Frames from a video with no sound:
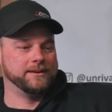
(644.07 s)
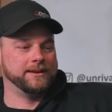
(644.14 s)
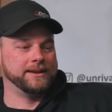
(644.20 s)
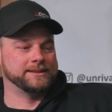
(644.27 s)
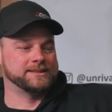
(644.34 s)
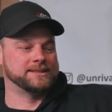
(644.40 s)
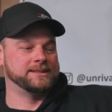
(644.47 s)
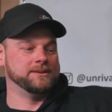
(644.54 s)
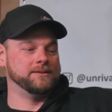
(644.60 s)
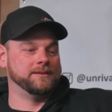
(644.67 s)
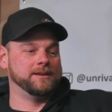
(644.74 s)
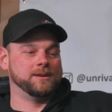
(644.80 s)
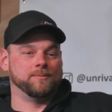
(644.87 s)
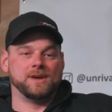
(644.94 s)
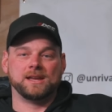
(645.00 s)
It's still
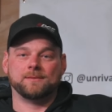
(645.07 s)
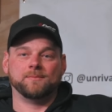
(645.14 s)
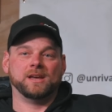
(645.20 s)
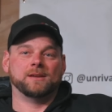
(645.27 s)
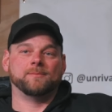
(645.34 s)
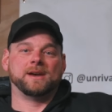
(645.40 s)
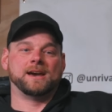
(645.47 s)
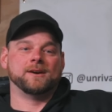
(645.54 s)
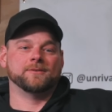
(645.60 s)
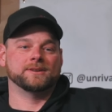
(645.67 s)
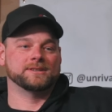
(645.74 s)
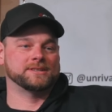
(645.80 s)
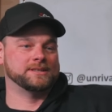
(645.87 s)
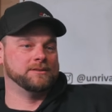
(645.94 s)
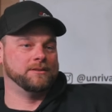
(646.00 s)
going to make big power.
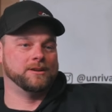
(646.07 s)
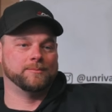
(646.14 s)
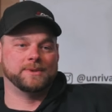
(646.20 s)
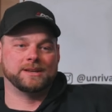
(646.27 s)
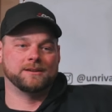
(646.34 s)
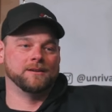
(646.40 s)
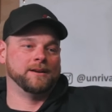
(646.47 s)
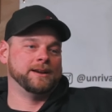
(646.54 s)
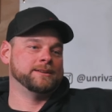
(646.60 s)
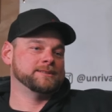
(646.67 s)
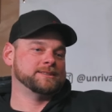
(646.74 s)
It's still going to be green.